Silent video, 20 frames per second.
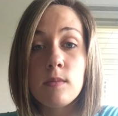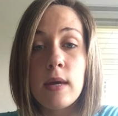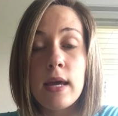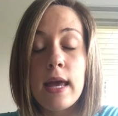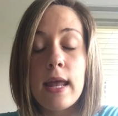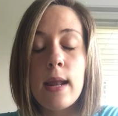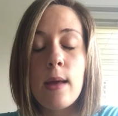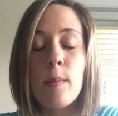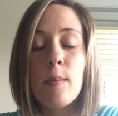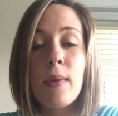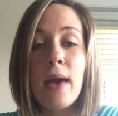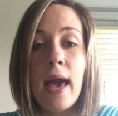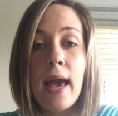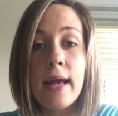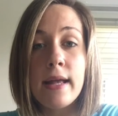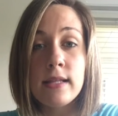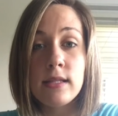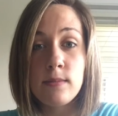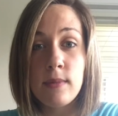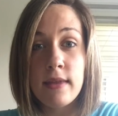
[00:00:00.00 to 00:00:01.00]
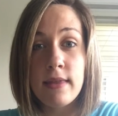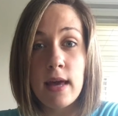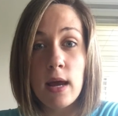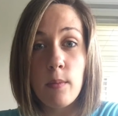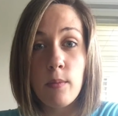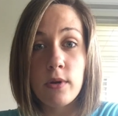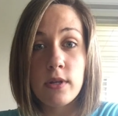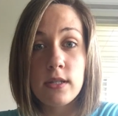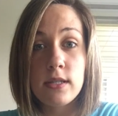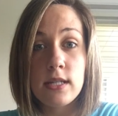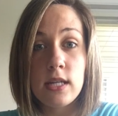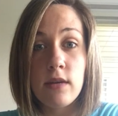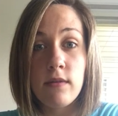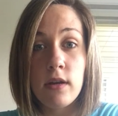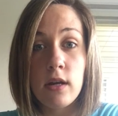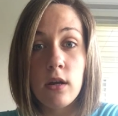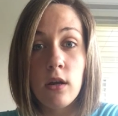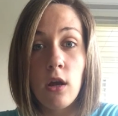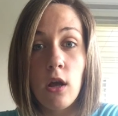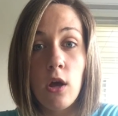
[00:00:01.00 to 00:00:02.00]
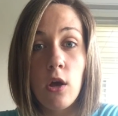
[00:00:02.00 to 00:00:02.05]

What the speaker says: me and it pains me that I put Stephen